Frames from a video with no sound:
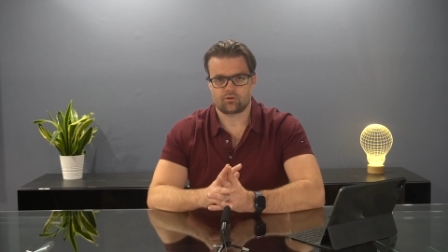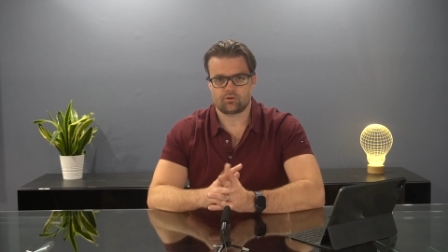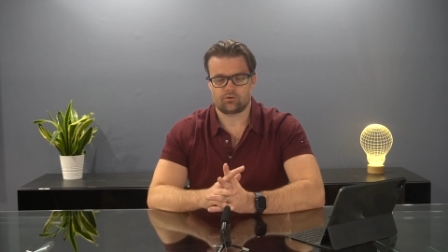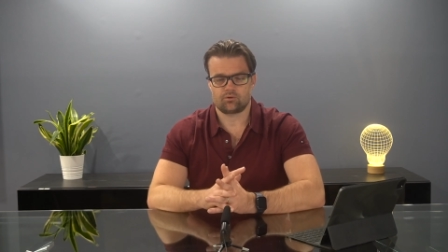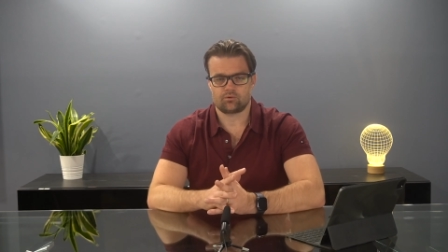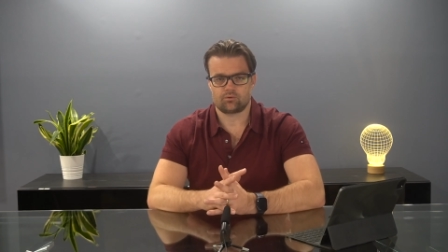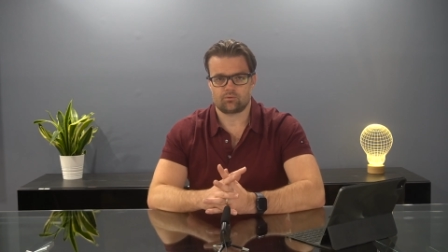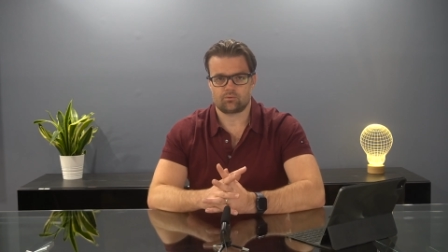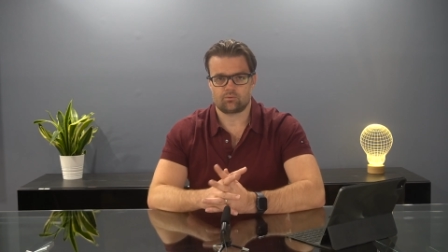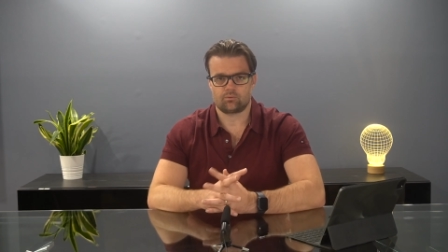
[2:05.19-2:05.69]

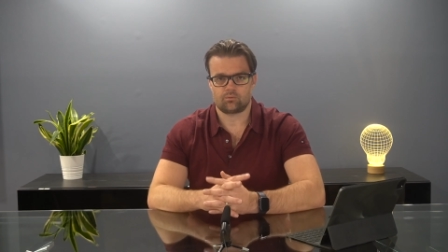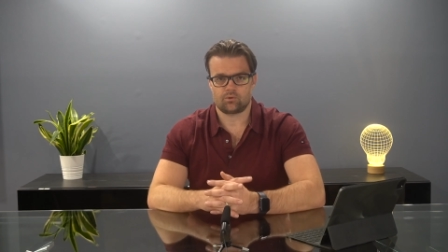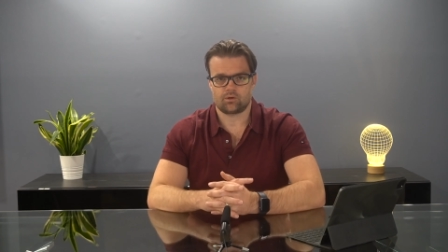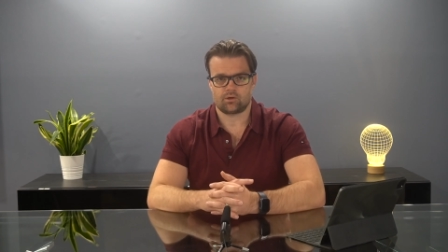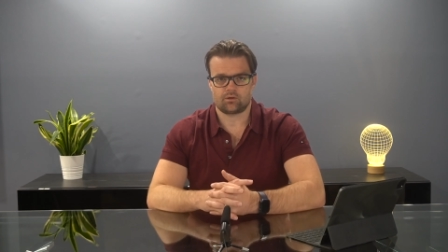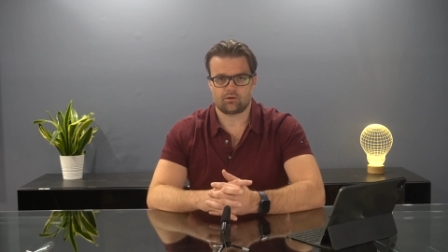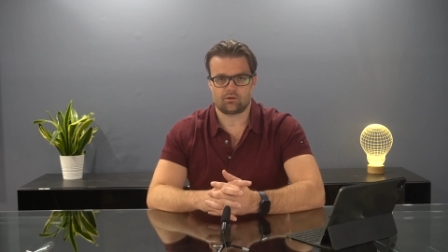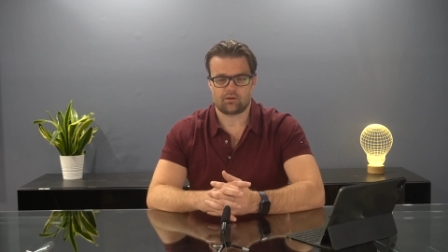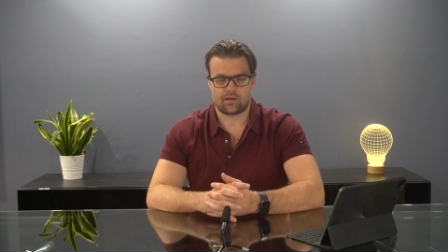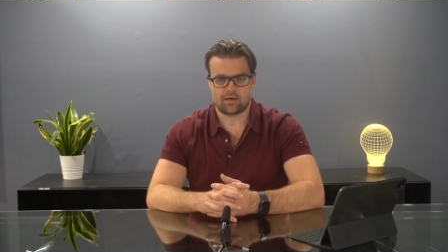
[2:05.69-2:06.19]
you
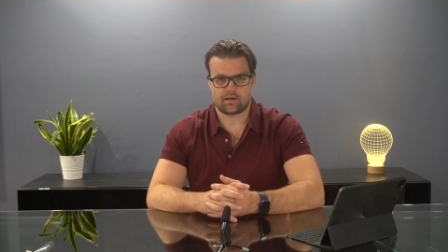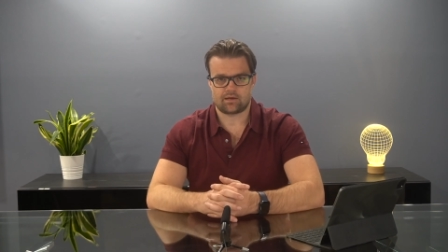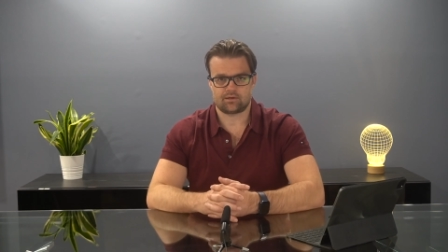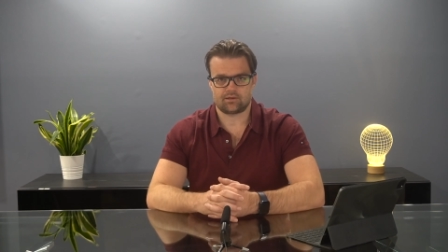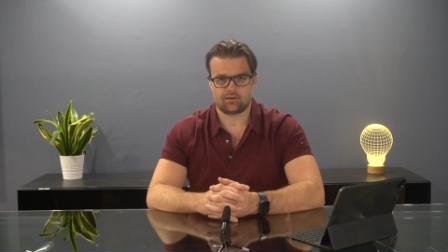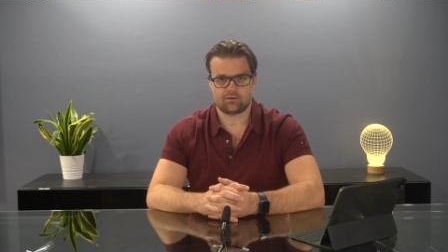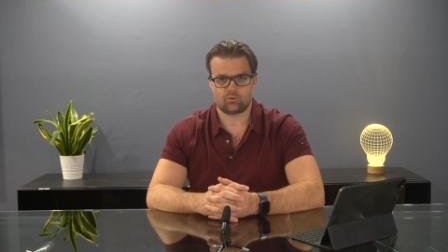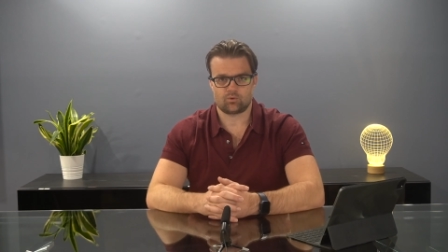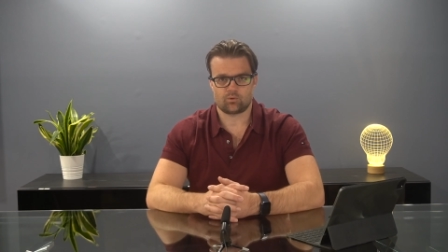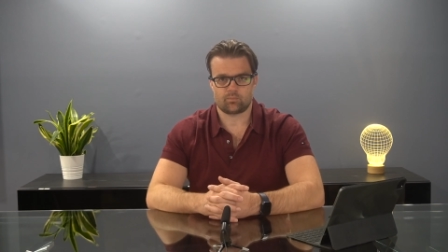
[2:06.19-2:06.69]
will
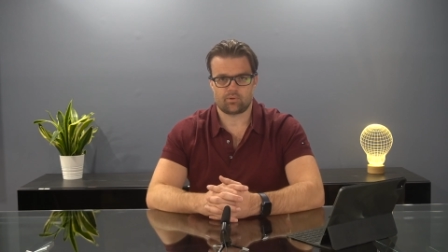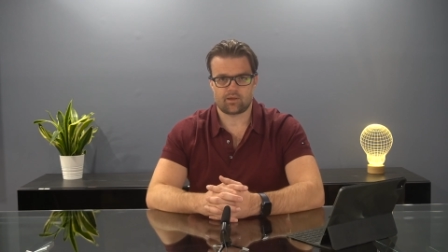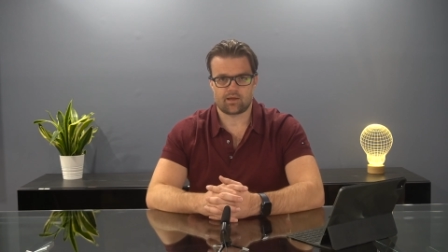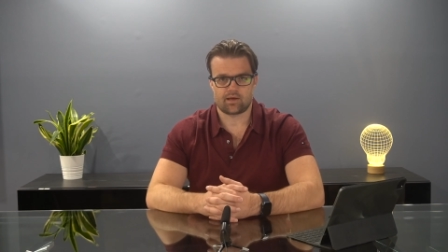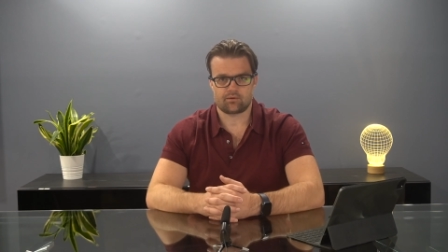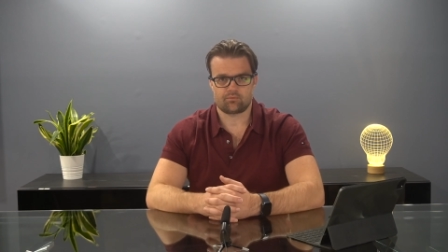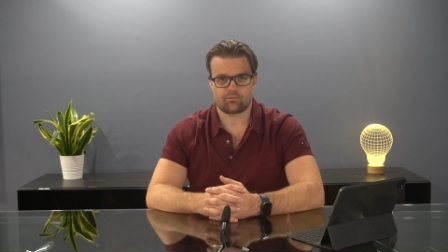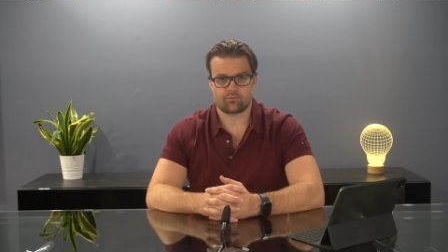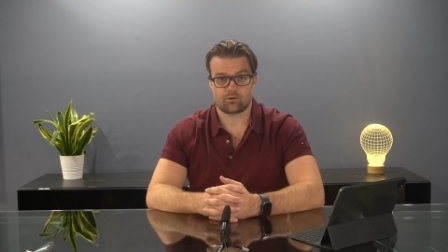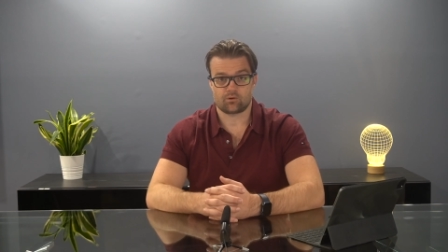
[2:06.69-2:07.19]
need to
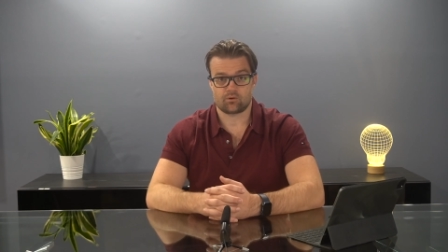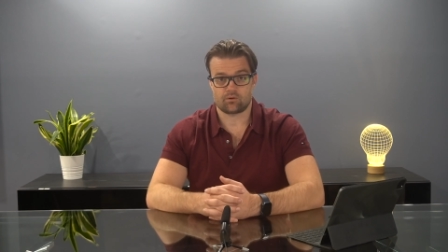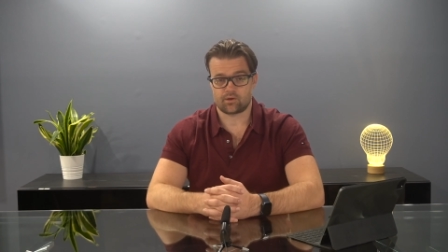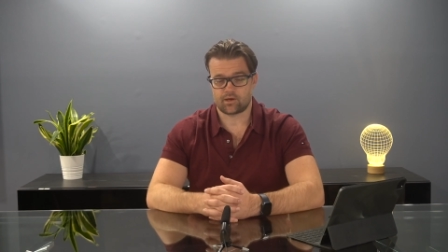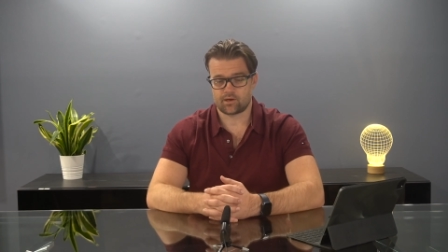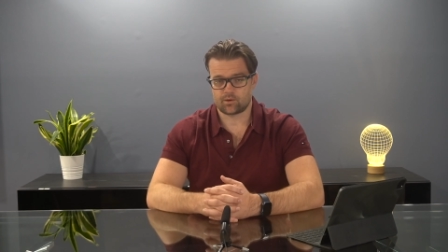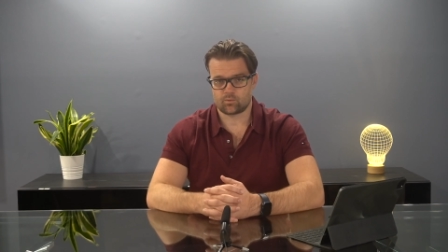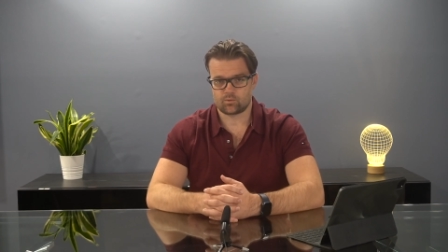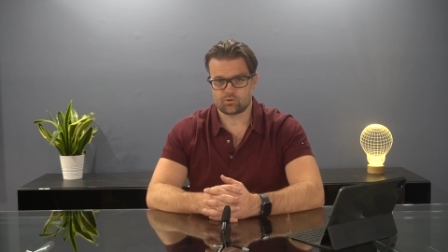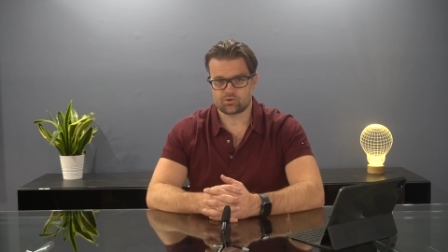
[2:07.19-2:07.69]
apply for a
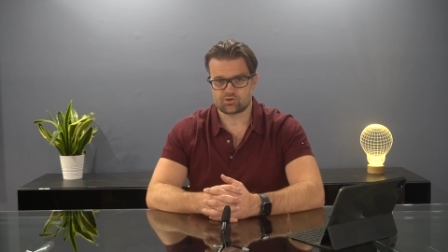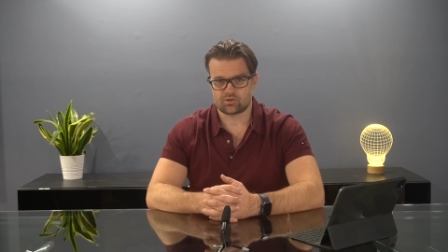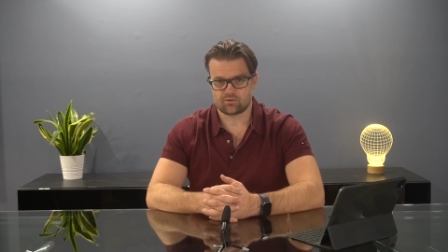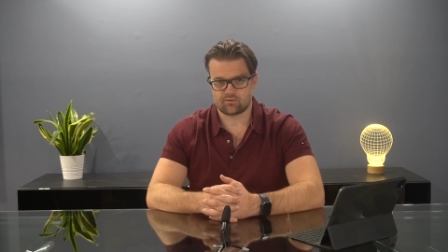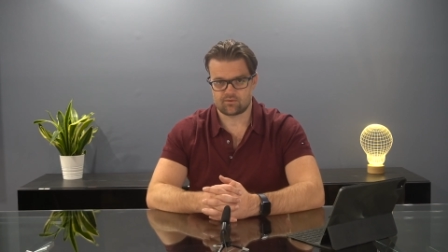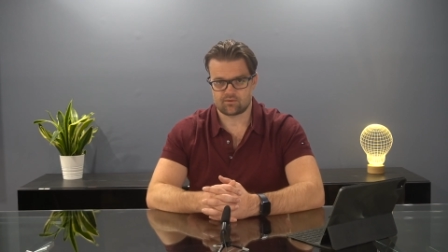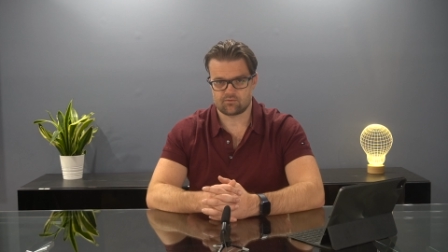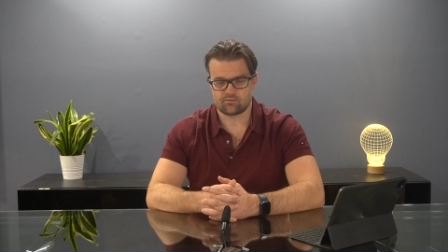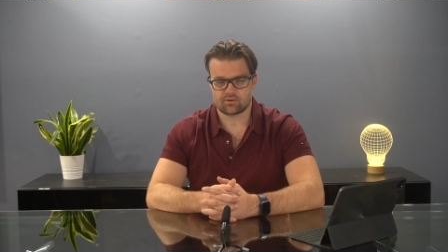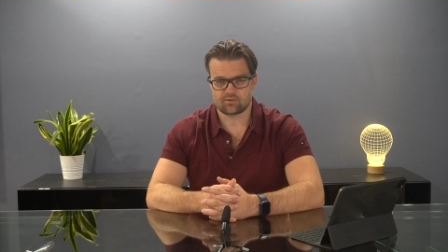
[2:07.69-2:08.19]
language and
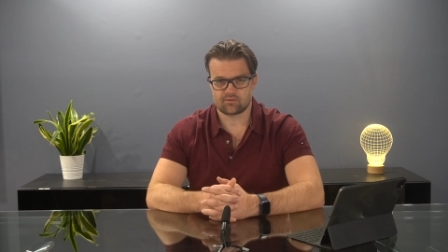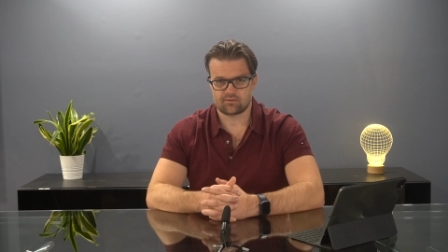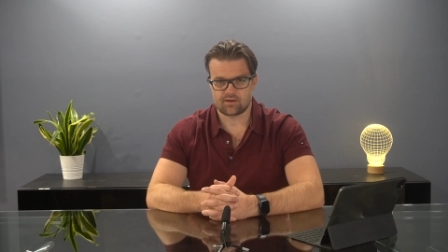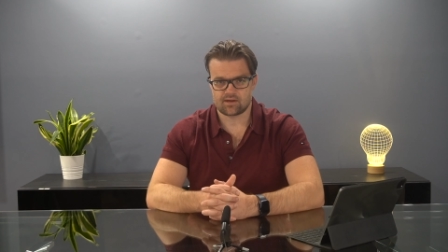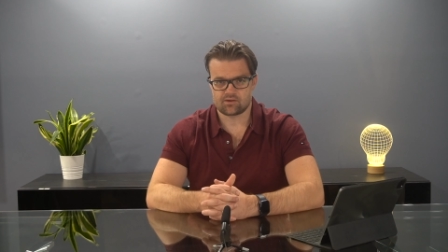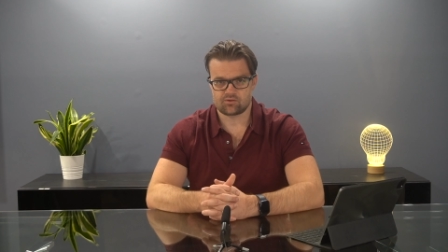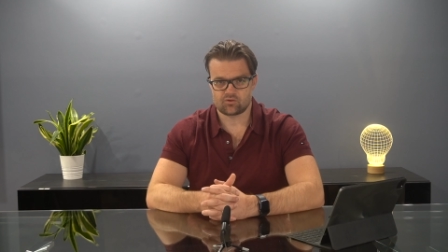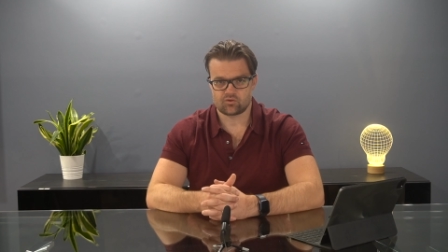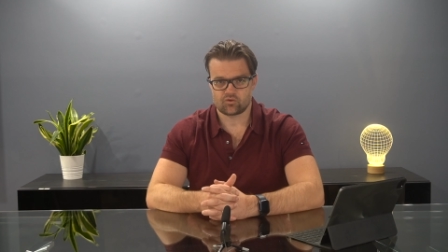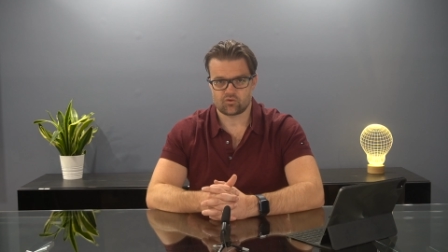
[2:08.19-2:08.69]
civics
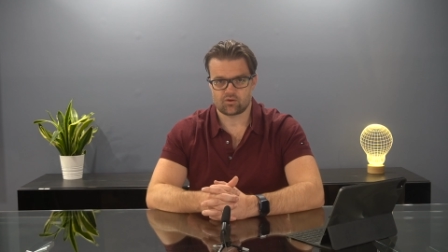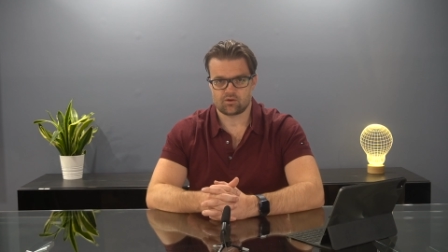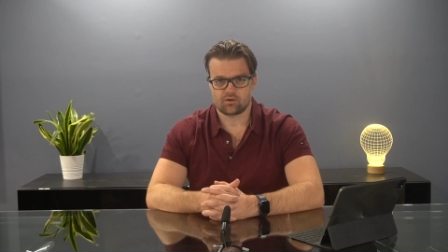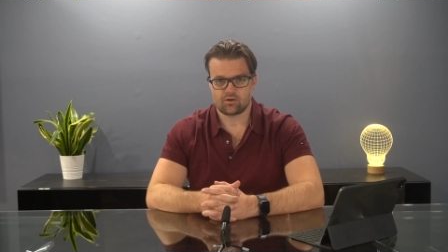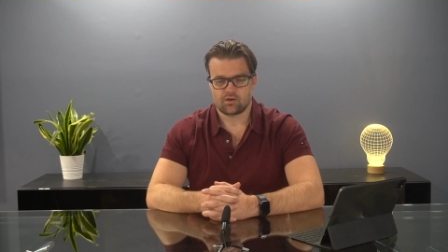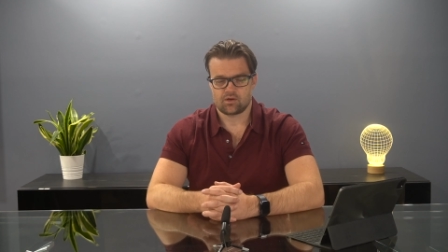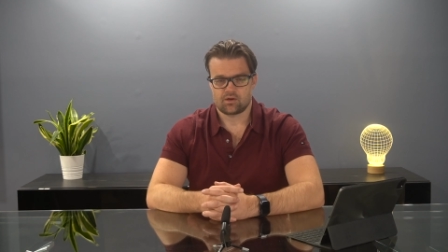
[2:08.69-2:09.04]
test.